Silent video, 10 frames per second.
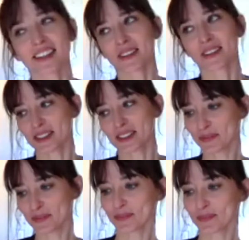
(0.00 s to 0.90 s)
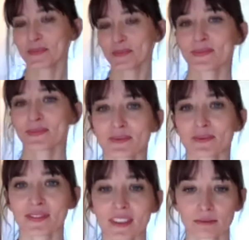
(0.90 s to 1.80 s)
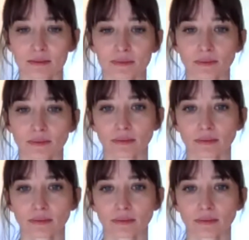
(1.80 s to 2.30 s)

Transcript: kids do get the good books.